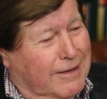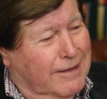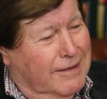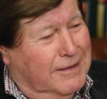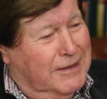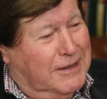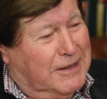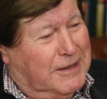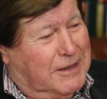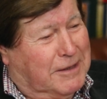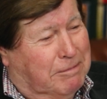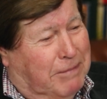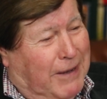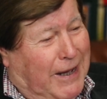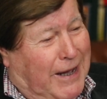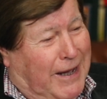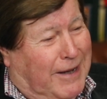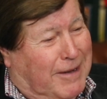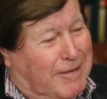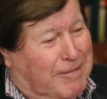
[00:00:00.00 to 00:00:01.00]

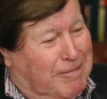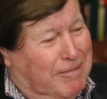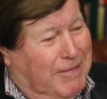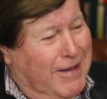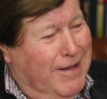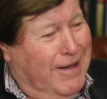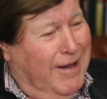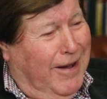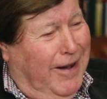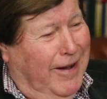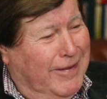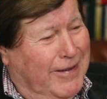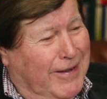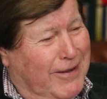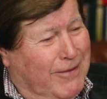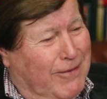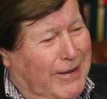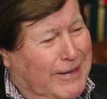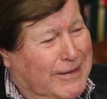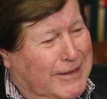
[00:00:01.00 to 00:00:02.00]
Spam. I don't
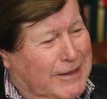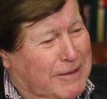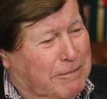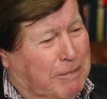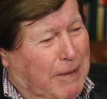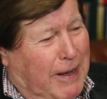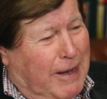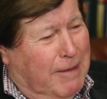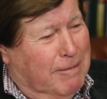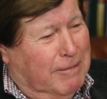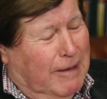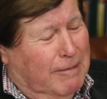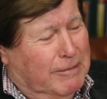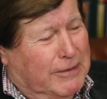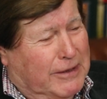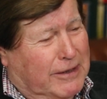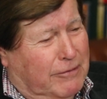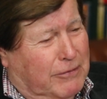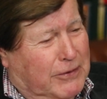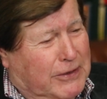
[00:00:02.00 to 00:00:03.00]
know why spam
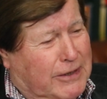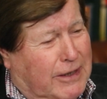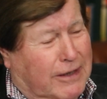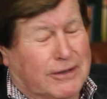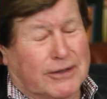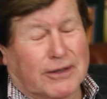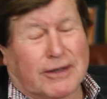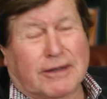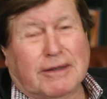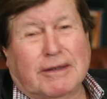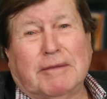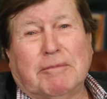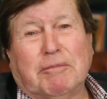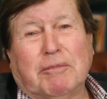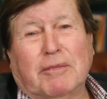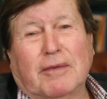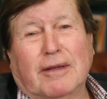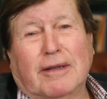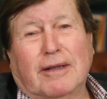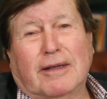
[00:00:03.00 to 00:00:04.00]
comes in for such a
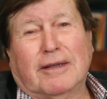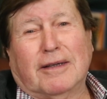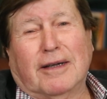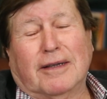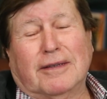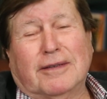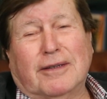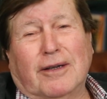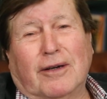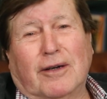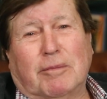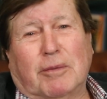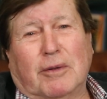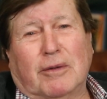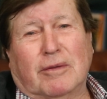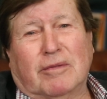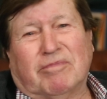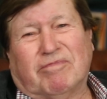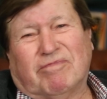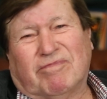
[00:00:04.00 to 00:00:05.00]

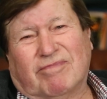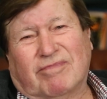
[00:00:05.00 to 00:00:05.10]
terrible